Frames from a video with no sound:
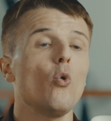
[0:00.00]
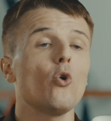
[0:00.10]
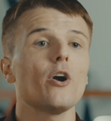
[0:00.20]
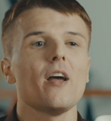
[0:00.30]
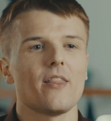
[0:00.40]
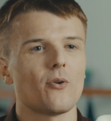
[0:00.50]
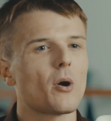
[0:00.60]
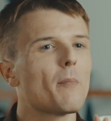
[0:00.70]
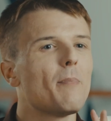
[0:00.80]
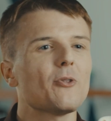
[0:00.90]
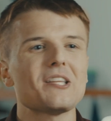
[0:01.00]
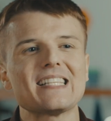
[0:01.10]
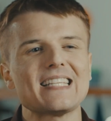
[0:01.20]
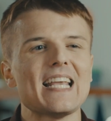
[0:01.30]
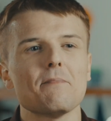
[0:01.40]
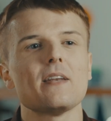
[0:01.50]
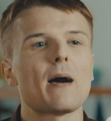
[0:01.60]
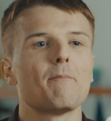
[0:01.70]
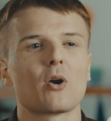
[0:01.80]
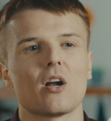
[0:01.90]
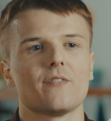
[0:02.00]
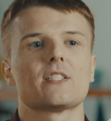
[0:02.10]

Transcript: or there are about the same number of